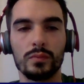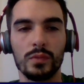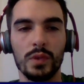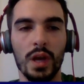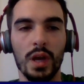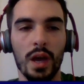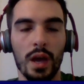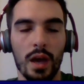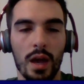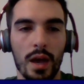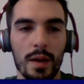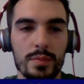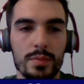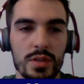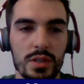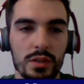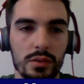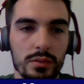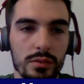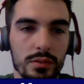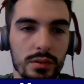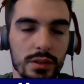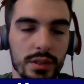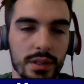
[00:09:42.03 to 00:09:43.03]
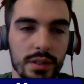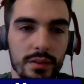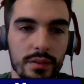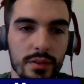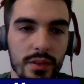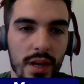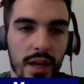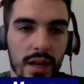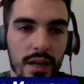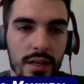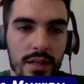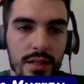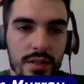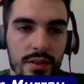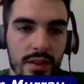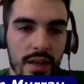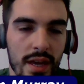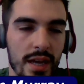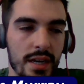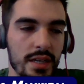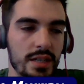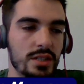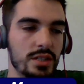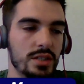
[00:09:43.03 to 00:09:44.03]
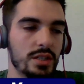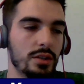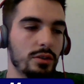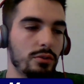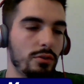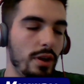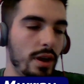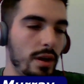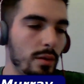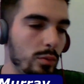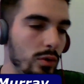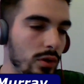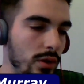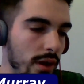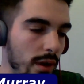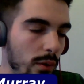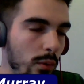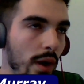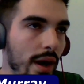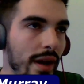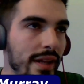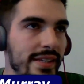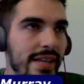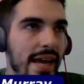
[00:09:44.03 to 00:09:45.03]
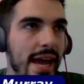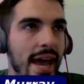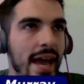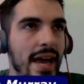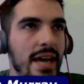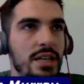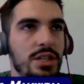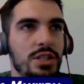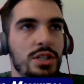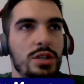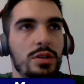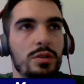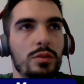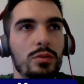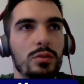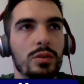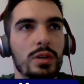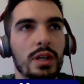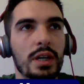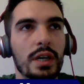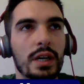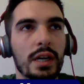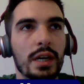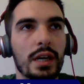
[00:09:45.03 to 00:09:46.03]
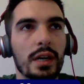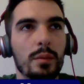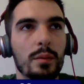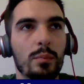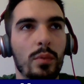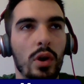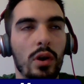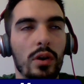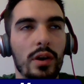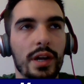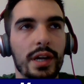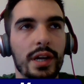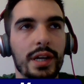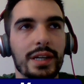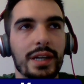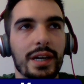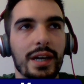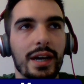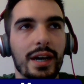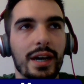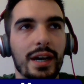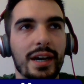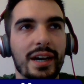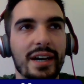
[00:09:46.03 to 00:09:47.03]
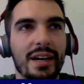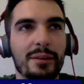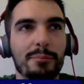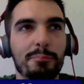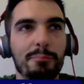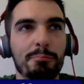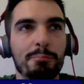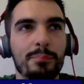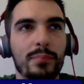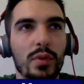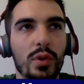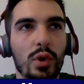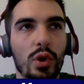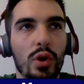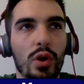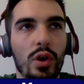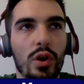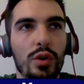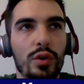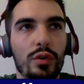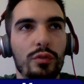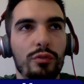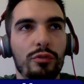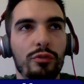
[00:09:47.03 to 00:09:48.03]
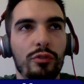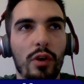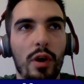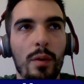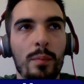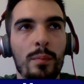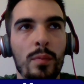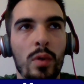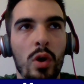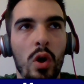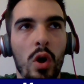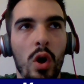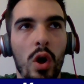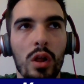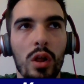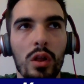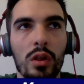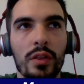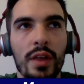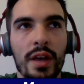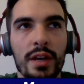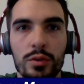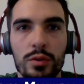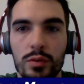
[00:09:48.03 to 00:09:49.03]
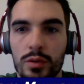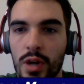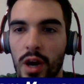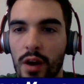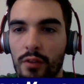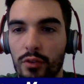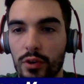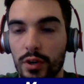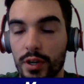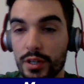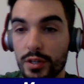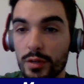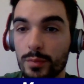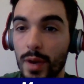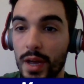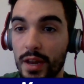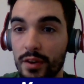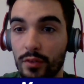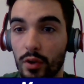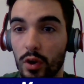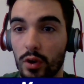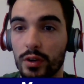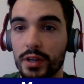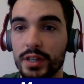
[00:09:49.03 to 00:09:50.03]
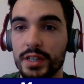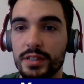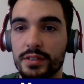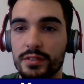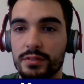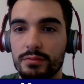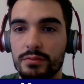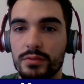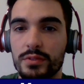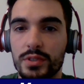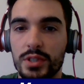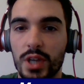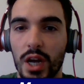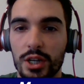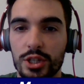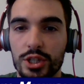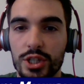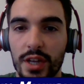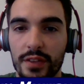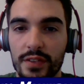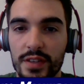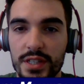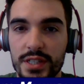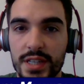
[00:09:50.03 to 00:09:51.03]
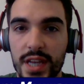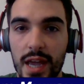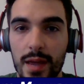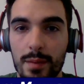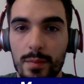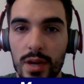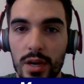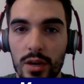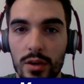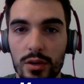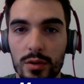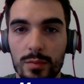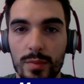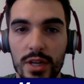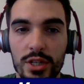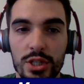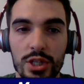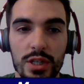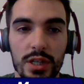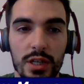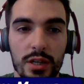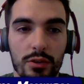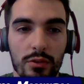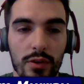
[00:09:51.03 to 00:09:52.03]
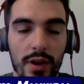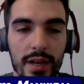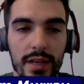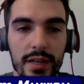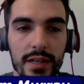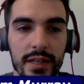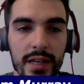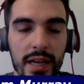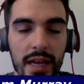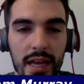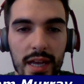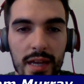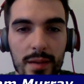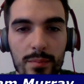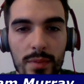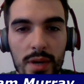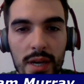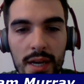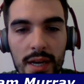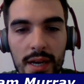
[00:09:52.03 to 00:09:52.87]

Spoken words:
Yeah, absolutely. That is incredible. I wanted to ask you, Murray, from all that you covered, and you might have already touched on this game. I know you mentioned the Creighton game.